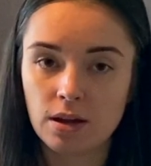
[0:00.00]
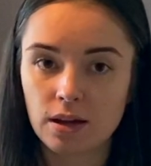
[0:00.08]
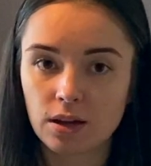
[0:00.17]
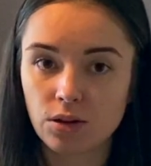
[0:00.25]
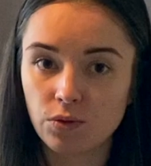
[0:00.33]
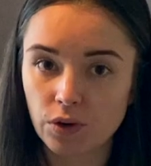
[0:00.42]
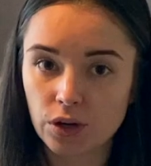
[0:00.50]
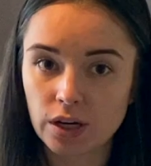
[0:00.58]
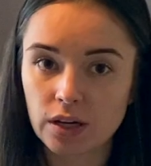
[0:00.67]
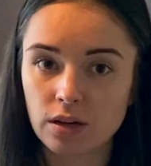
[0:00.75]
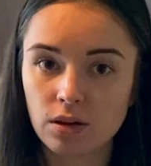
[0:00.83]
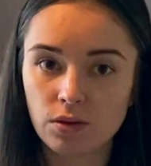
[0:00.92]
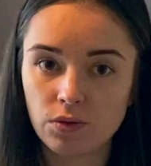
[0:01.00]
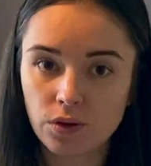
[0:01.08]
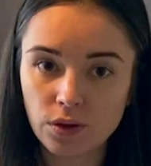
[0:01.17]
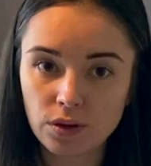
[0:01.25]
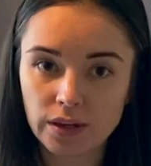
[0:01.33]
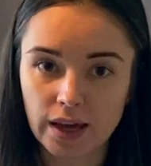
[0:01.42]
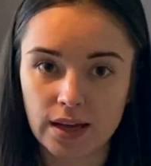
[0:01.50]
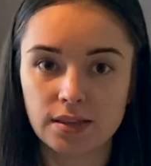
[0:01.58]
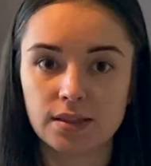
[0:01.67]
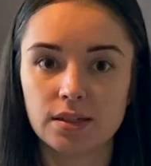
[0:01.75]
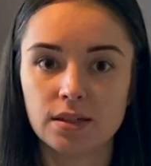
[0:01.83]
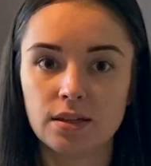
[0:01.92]
converting folic
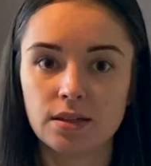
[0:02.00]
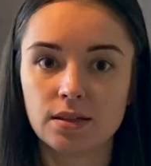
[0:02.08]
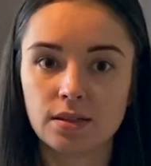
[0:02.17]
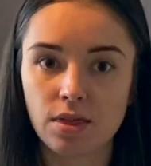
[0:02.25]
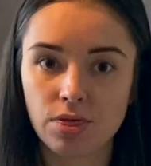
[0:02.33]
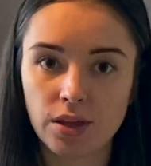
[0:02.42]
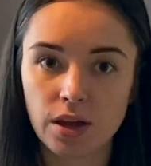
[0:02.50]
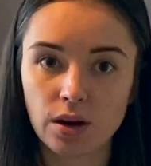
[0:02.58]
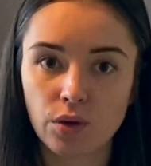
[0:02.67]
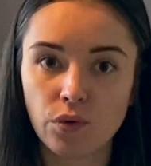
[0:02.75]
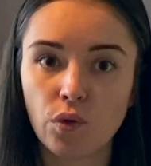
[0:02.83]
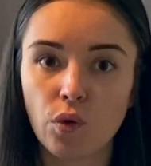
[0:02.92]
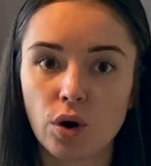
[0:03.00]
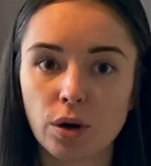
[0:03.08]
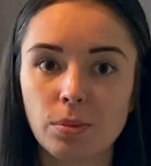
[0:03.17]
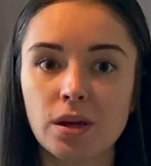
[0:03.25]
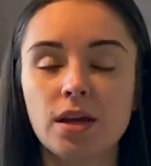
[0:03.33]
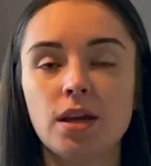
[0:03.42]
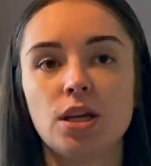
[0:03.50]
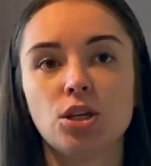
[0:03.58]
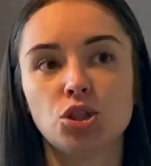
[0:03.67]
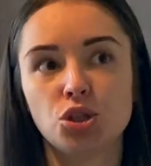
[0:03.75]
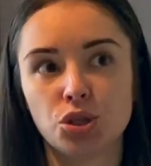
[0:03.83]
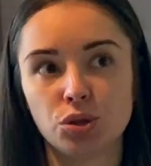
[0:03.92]
acid, its synthetic form,
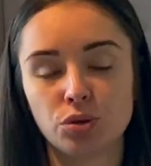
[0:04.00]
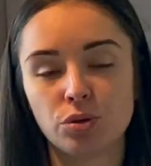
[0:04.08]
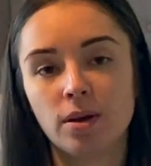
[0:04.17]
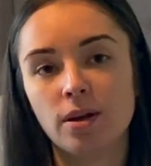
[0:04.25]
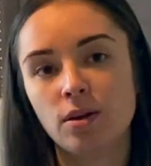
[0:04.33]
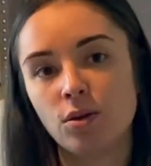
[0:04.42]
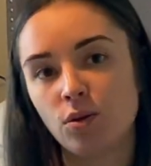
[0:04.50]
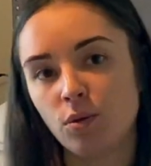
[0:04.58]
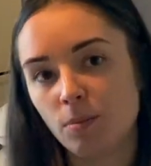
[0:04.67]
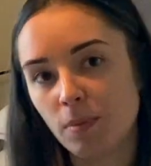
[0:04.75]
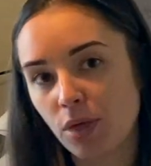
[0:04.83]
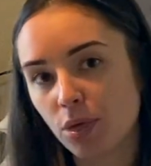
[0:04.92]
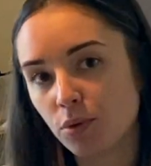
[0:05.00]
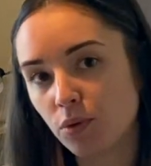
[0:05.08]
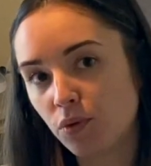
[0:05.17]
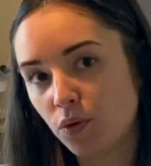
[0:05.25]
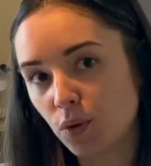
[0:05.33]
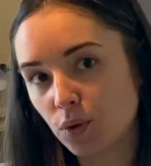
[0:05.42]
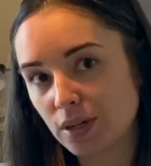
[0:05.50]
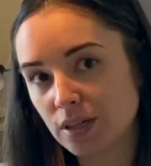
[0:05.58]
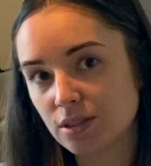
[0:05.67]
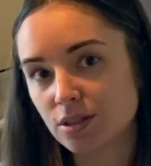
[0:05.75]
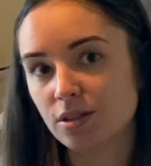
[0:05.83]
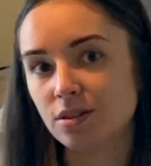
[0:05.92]
into
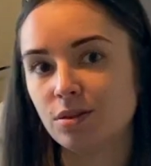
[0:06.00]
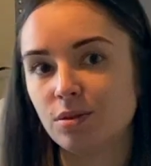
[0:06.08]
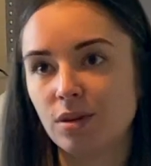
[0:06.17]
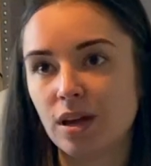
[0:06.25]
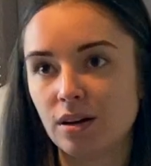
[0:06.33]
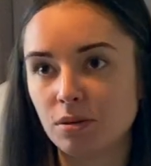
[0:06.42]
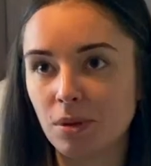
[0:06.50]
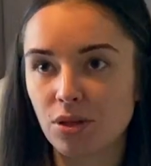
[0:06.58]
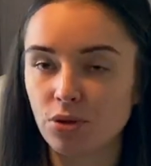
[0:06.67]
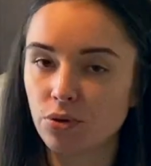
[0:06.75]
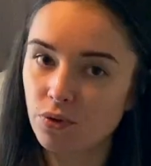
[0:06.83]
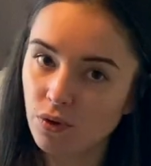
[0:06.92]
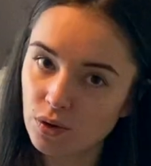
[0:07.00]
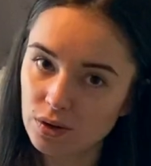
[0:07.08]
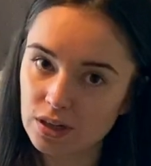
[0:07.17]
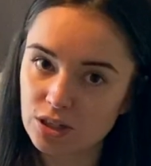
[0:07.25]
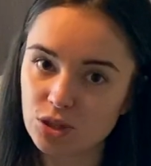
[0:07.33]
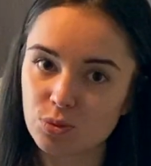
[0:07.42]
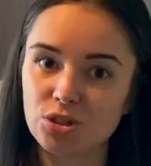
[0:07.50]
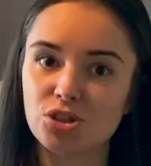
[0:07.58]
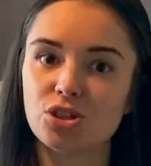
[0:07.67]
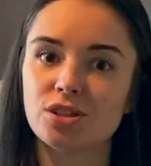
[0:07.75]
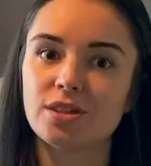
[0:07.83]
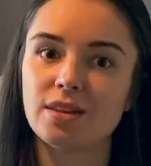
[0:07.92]
methylfolate, L-methylfolate,
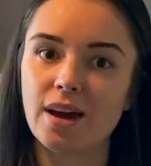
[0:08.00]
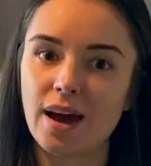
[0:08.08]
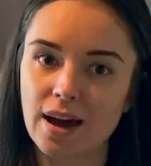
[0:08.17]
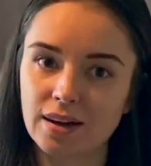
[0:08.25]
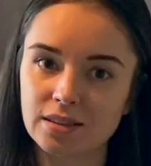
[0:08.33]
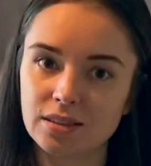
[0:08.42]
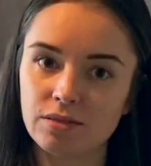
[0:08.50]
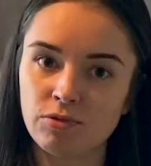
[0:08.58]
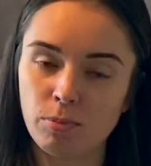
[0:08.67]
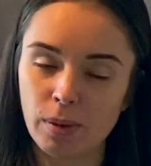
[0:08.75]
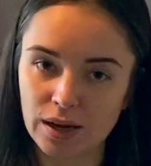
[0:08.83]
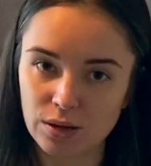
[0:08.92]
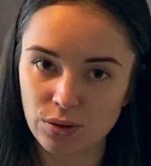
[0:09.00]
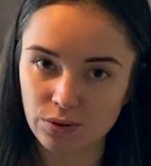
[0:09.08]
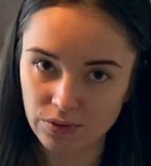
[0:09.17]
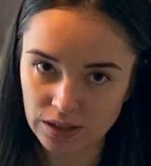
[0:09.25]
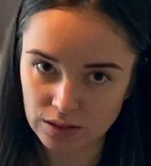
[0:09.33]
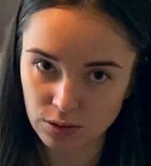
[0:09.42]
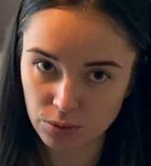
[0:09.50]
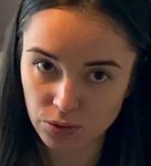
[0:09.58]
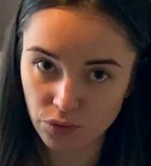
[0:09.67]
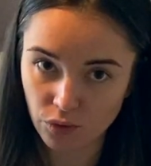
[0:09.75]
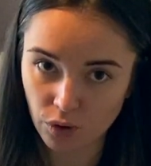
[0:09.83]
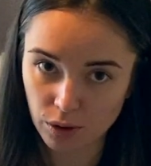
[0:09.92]
which is the active bioavailable
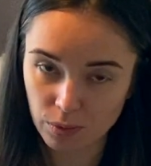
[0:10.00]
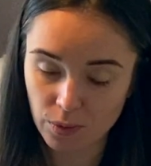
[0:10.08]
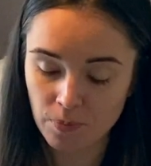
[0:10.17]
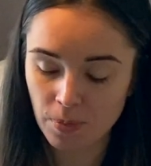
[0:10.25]
form,